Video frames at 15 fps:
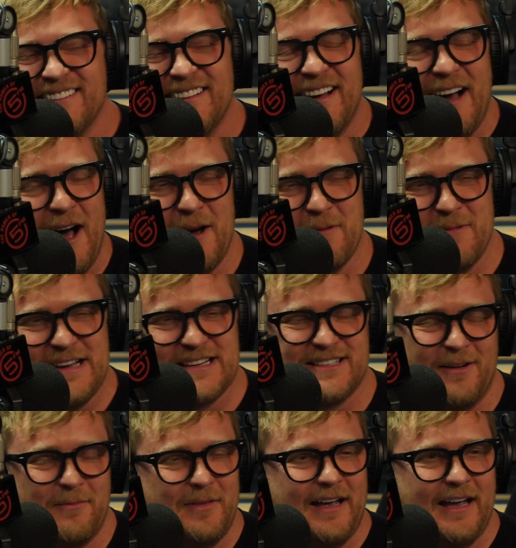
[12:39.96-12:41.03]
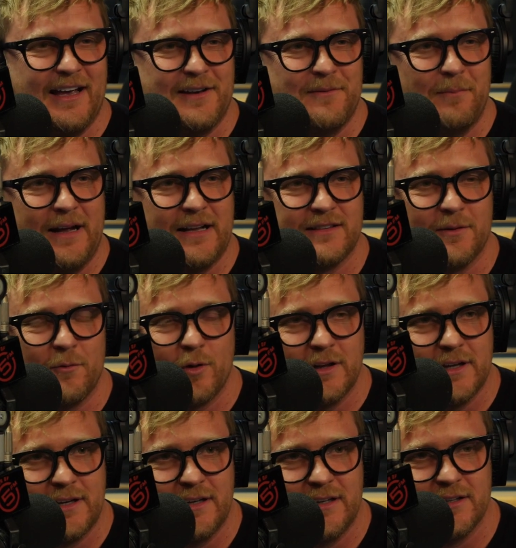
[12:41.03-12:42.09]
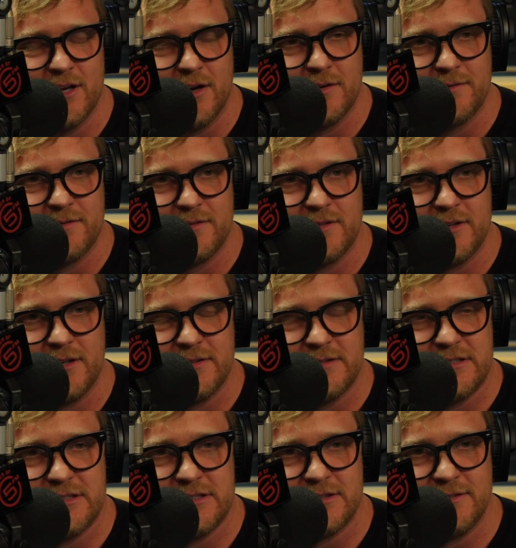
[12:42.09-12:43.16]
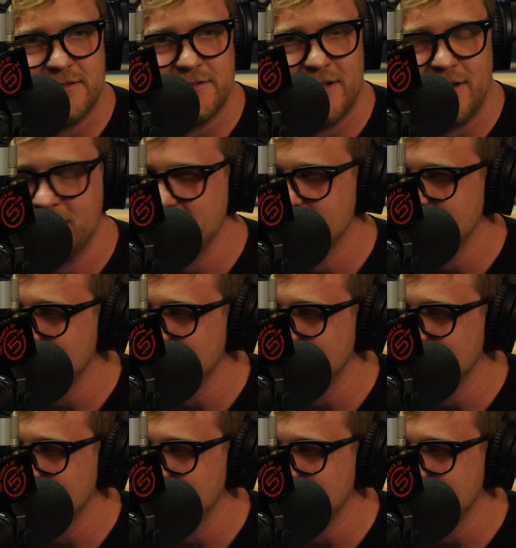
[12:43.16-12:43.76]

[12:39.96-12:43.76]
I messed up the end, but willingly don't be a